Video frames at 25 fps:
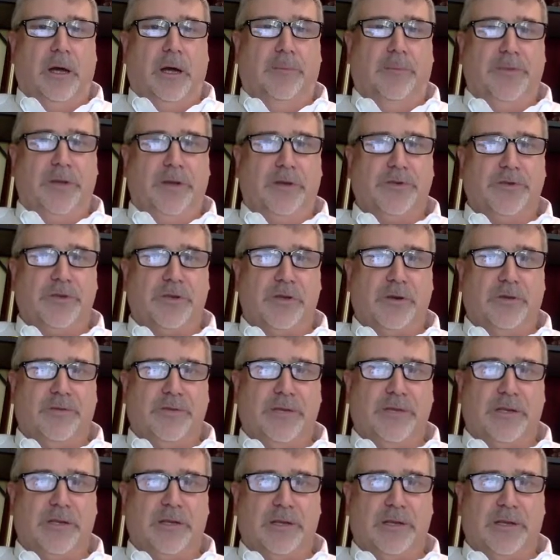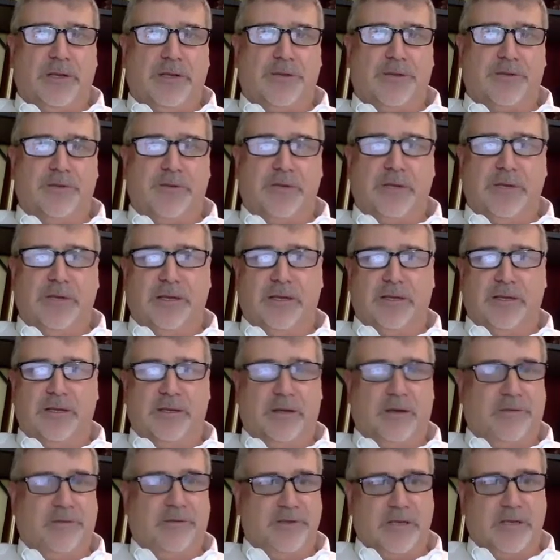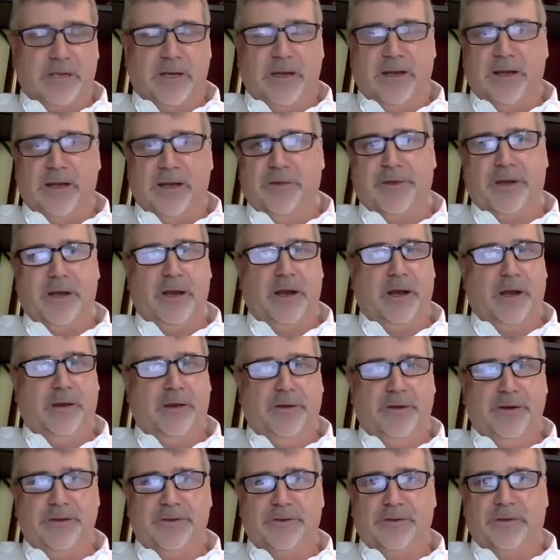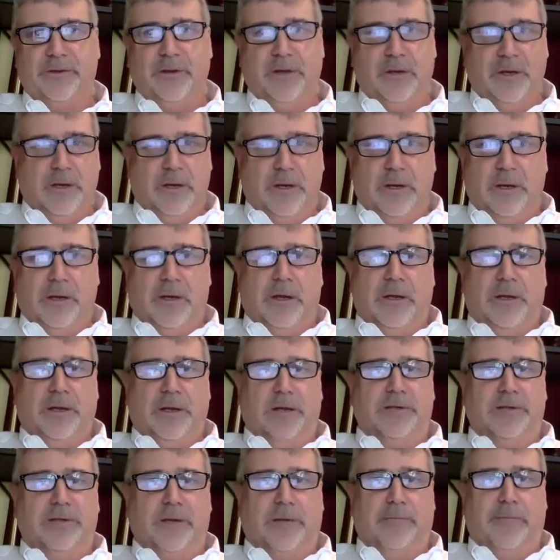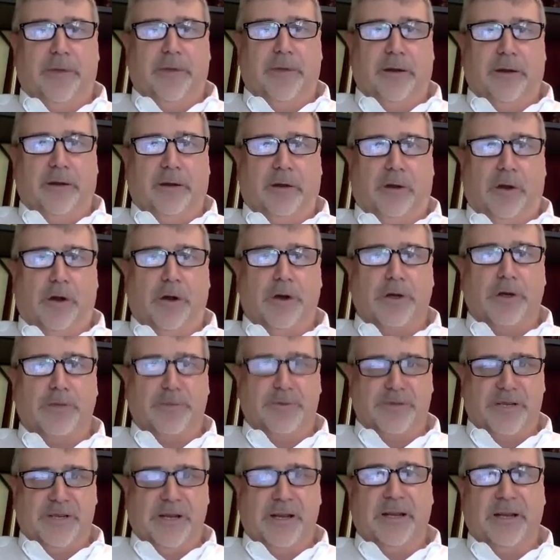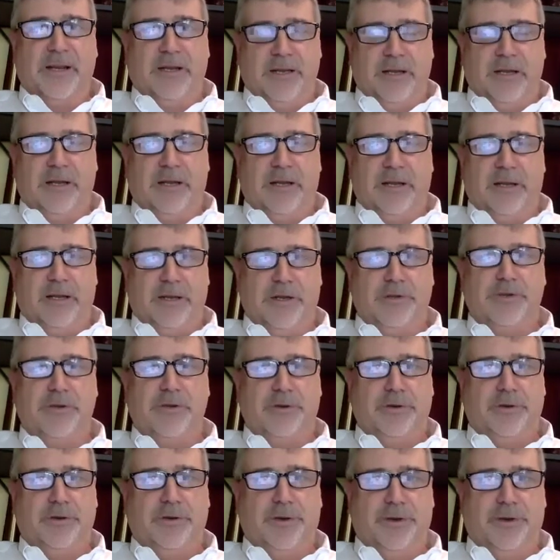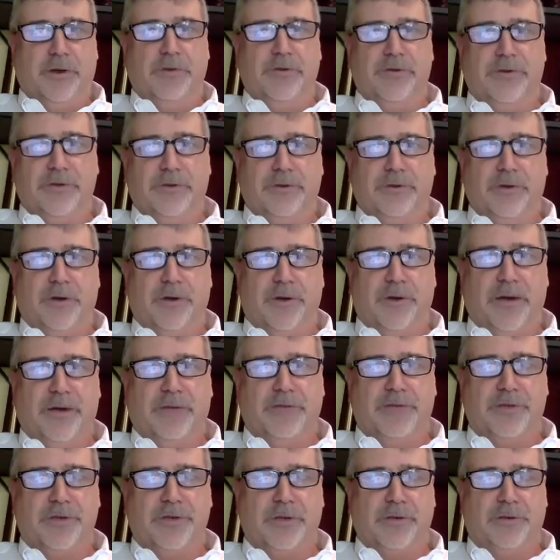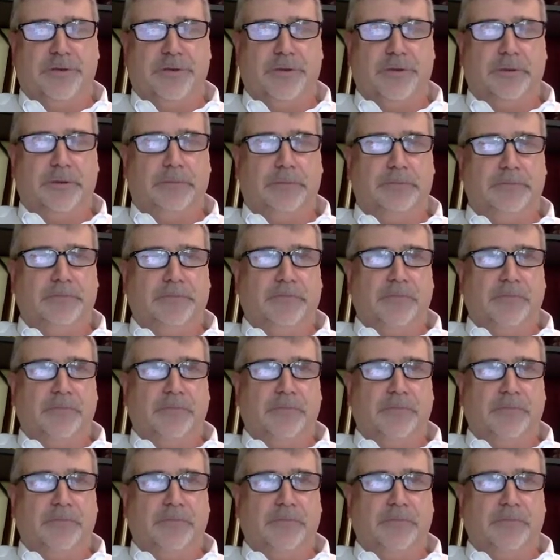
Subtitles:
those services on the street, because obviously healthcare is a large presenting issue to those who don't have shelter.